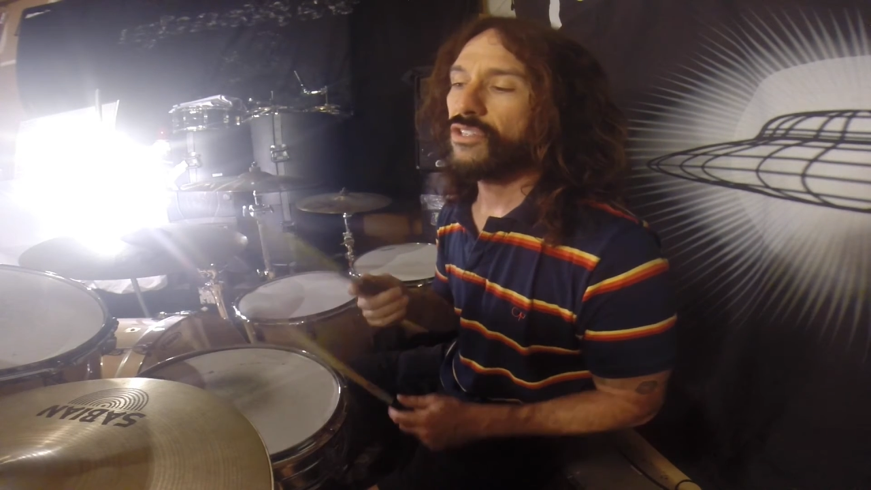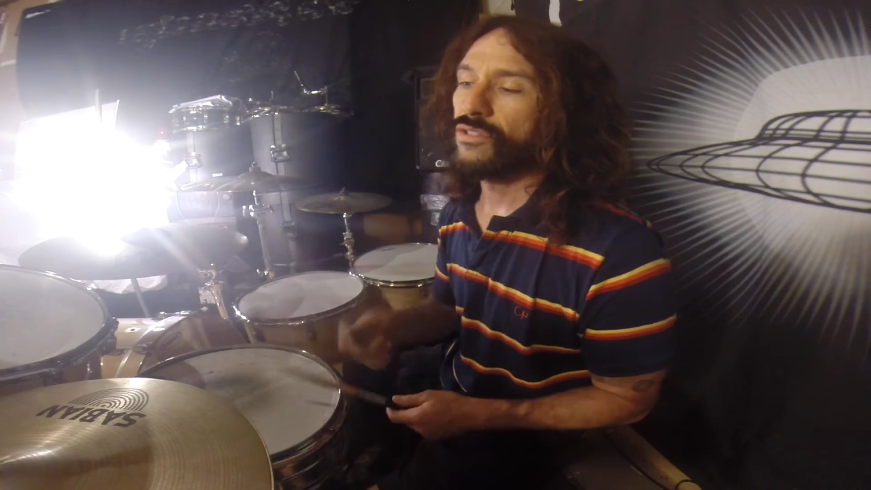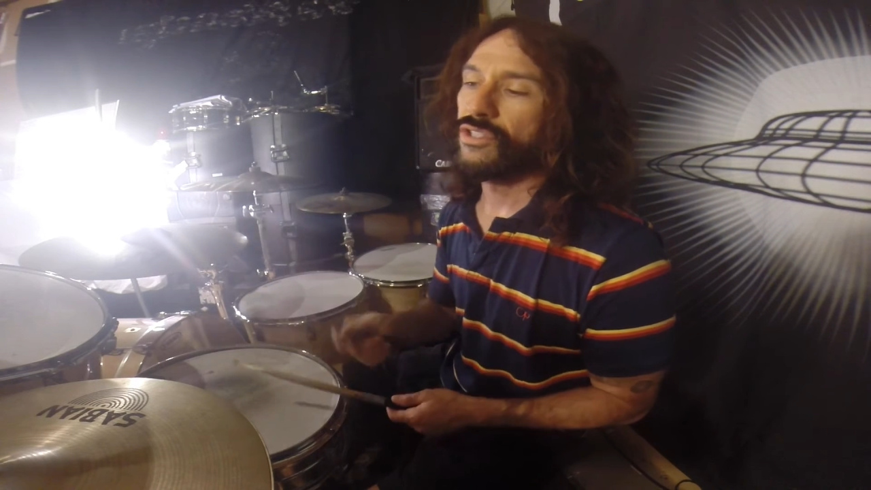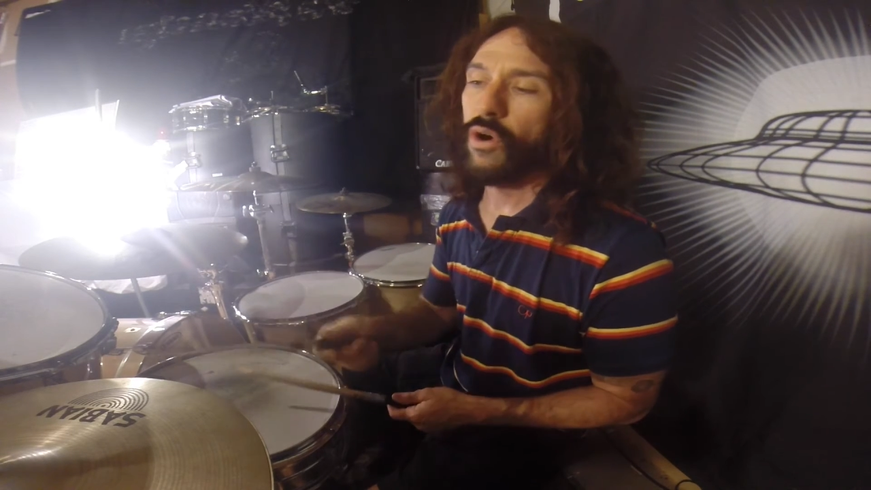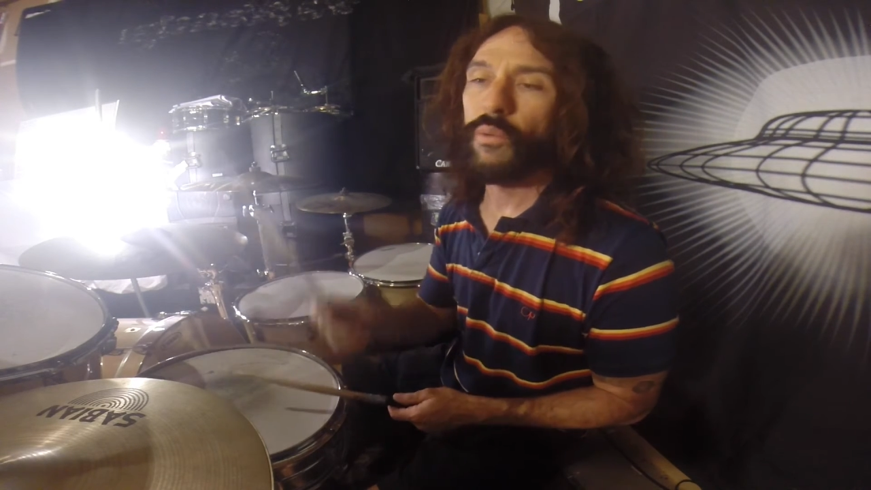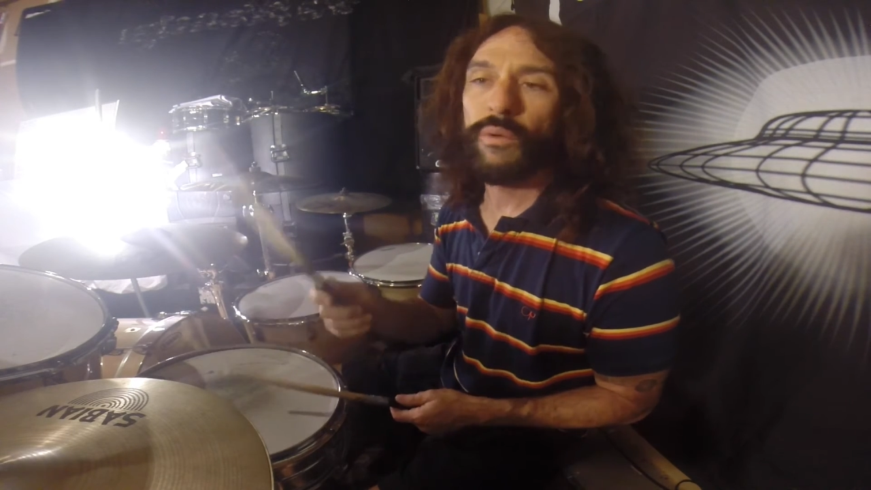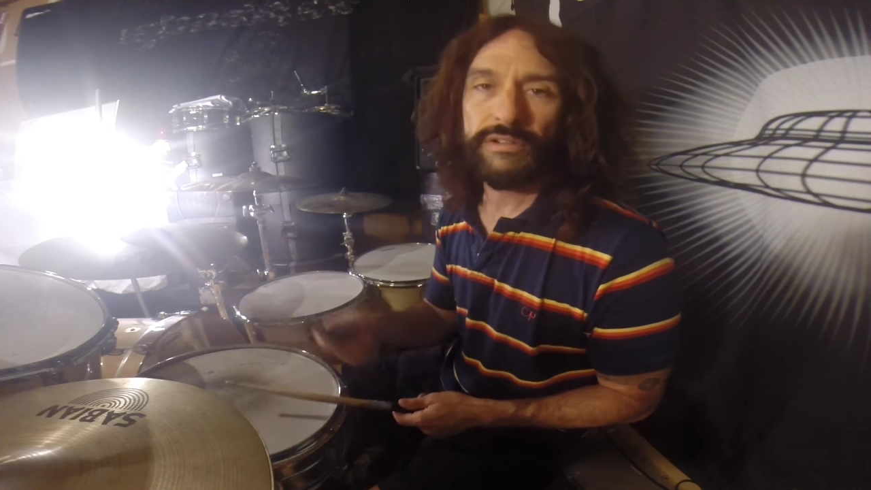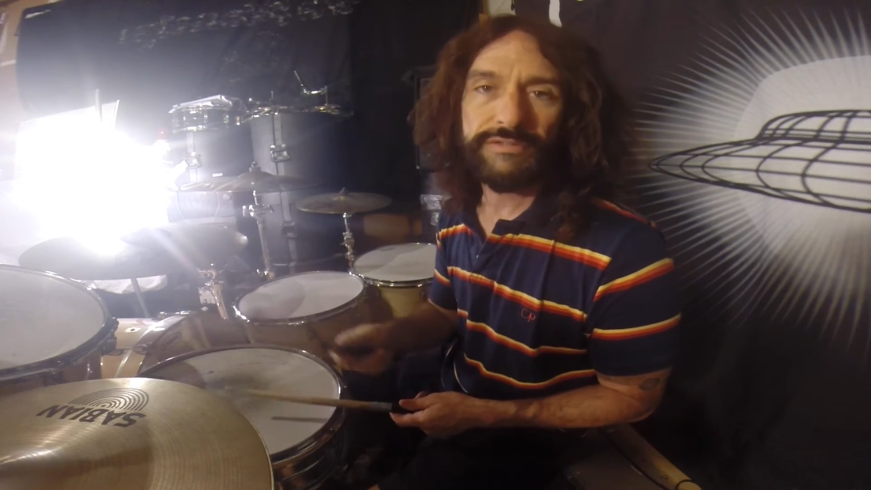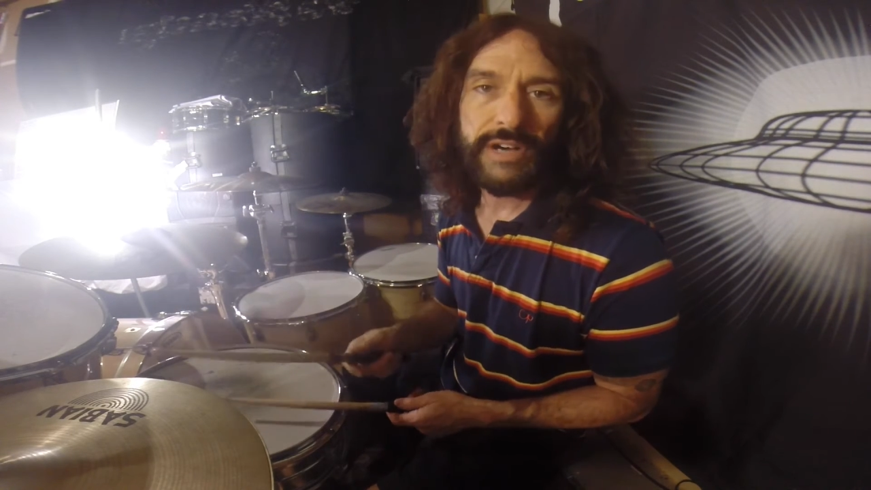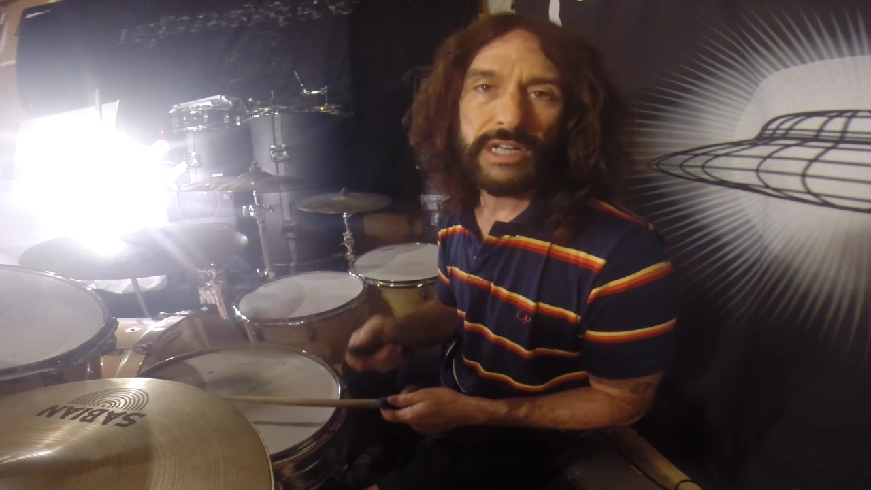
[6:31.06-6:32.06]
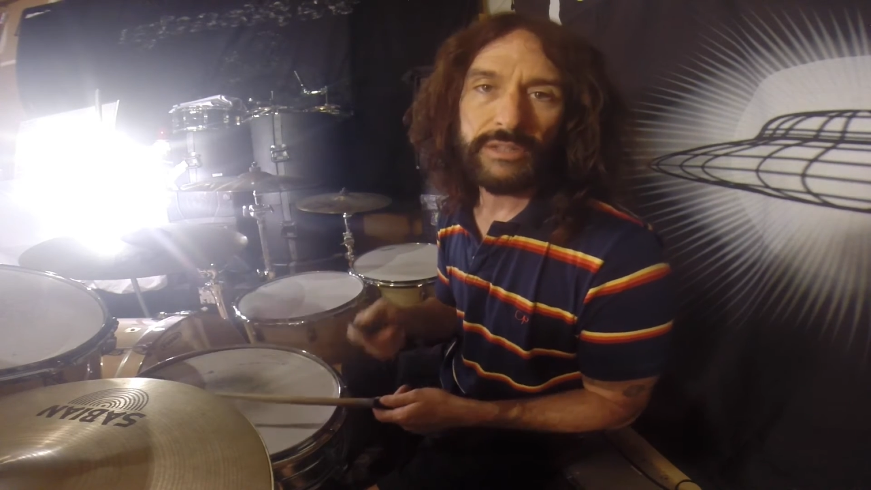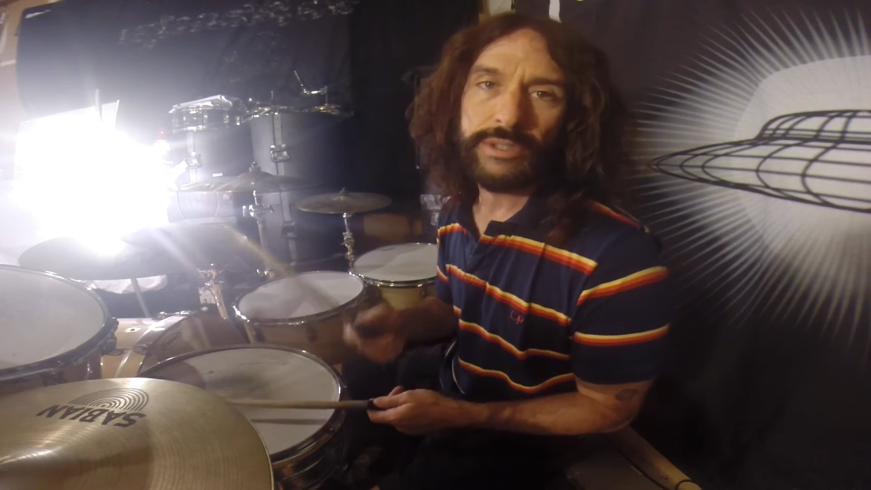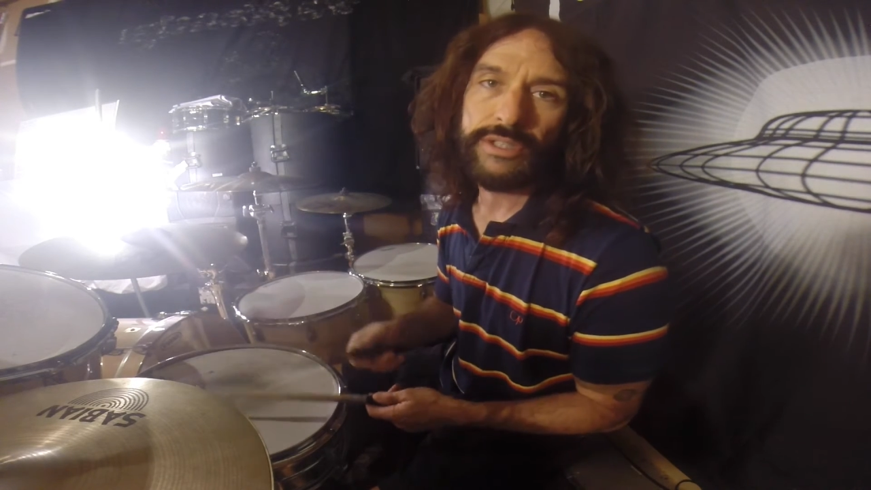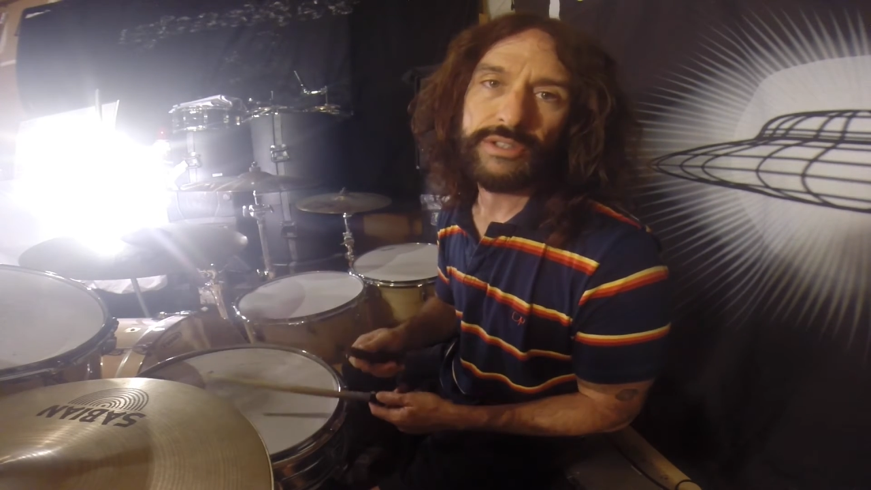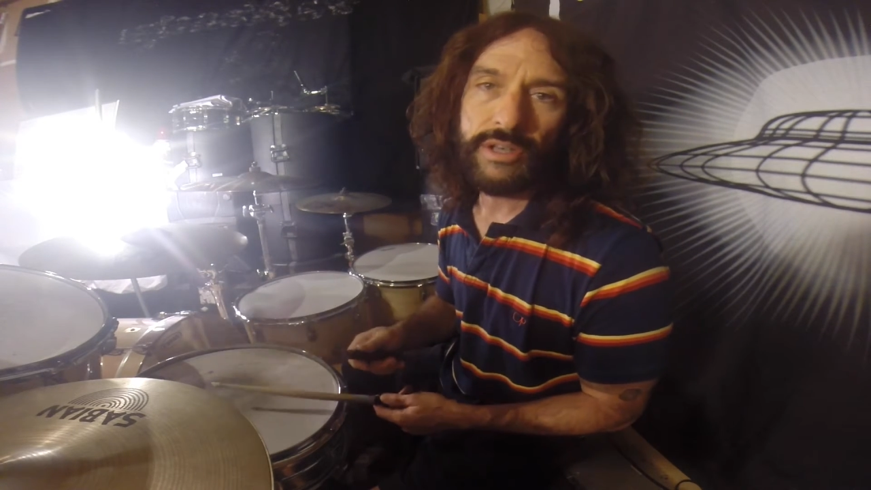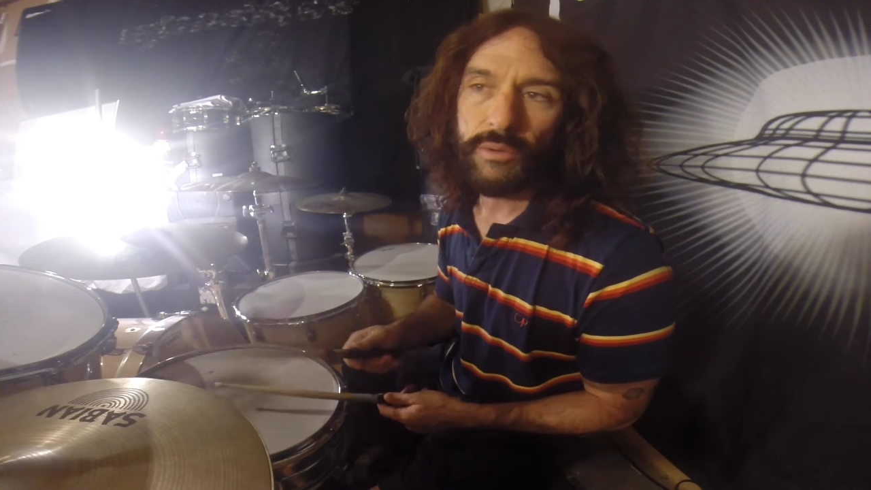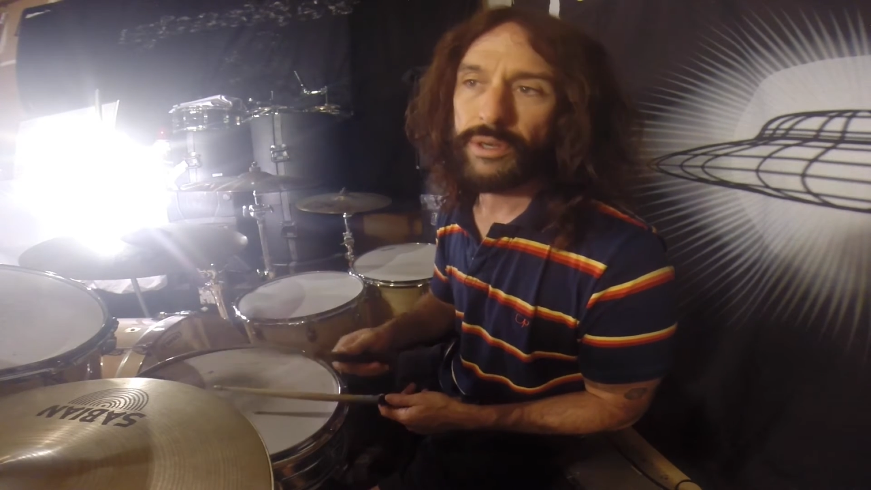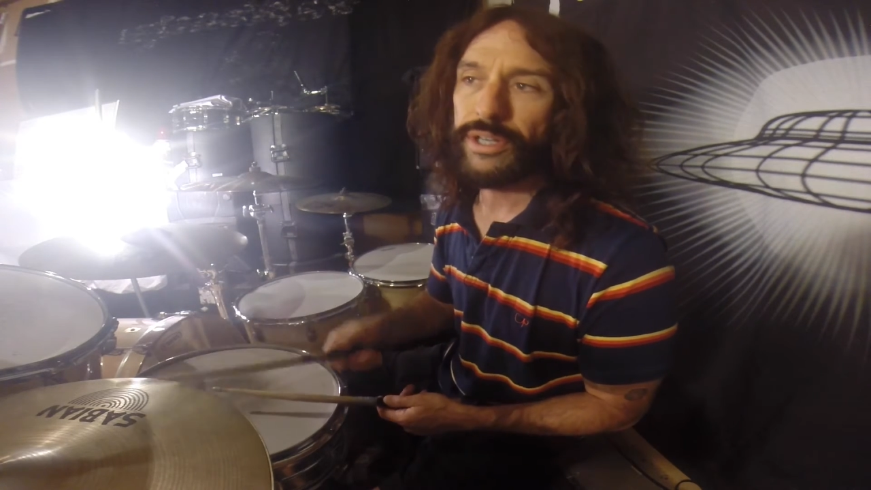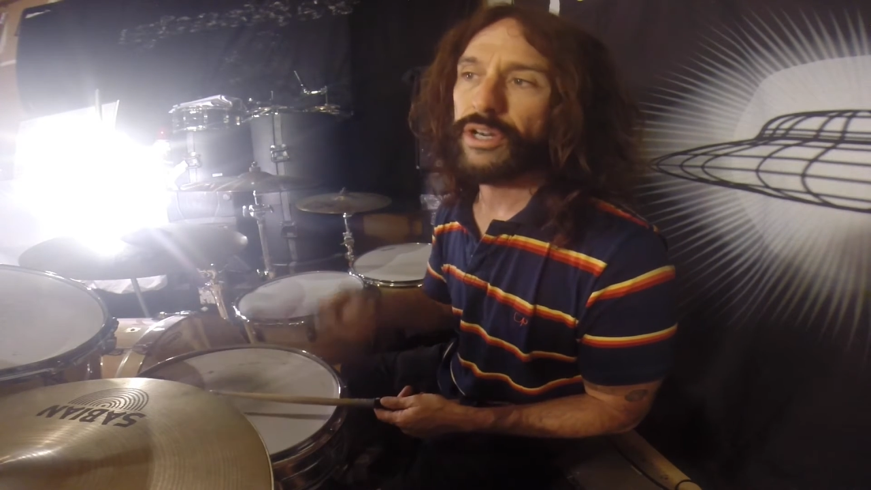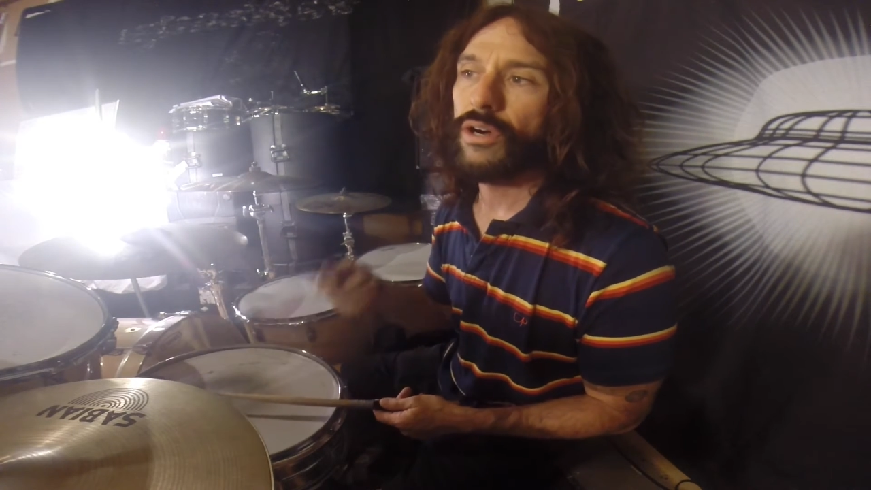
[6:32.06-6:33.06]
You don't want to follow it. You don't
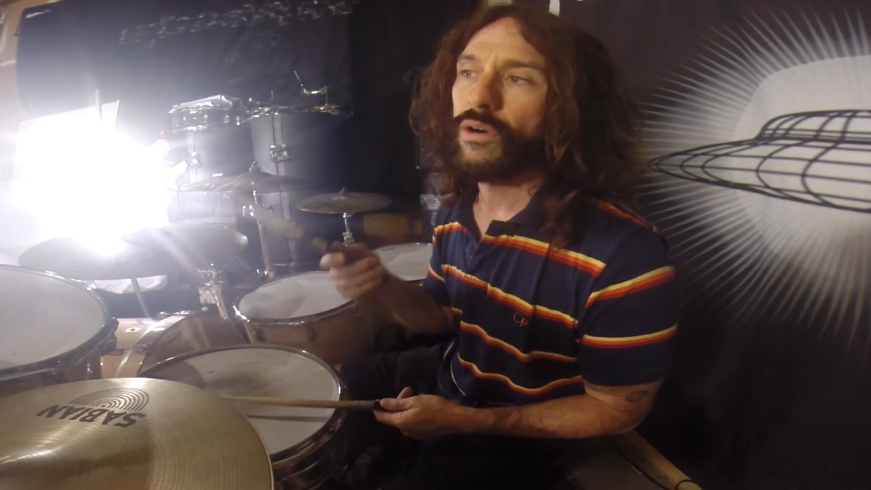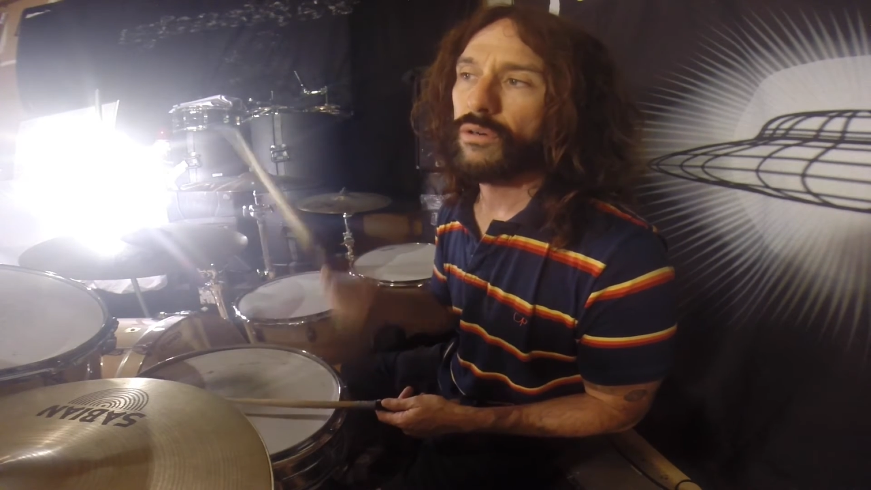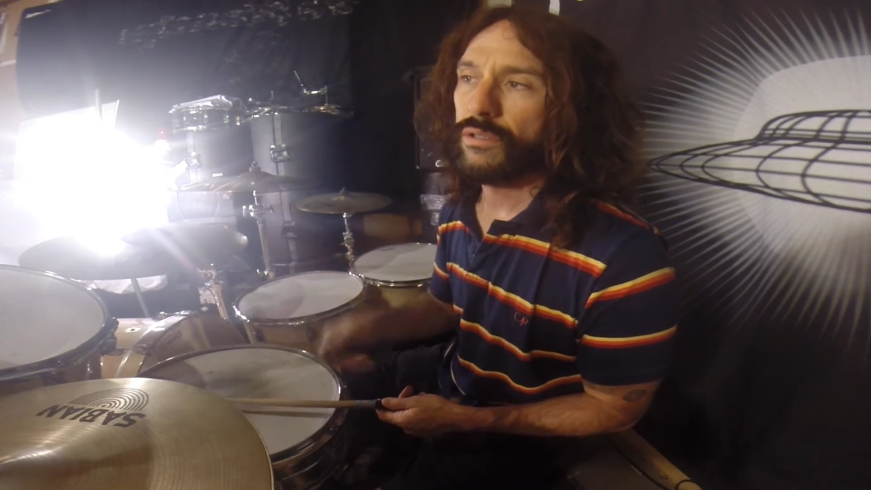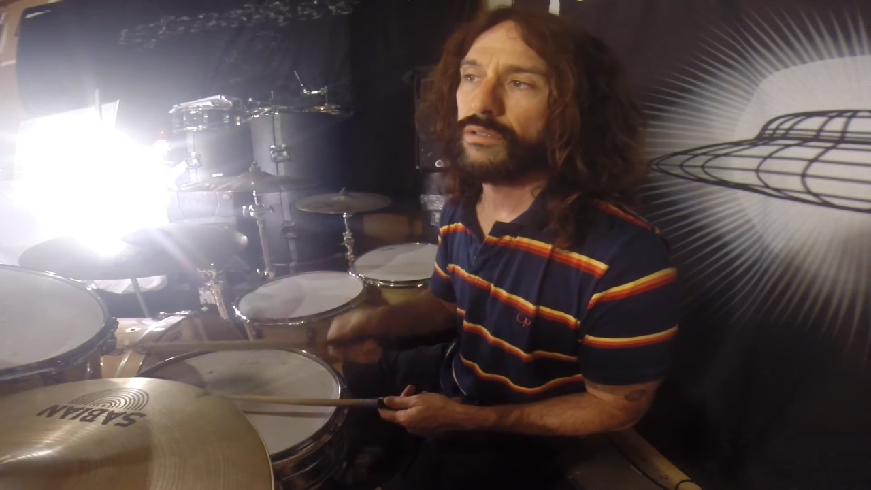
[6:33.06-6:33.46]
want to go.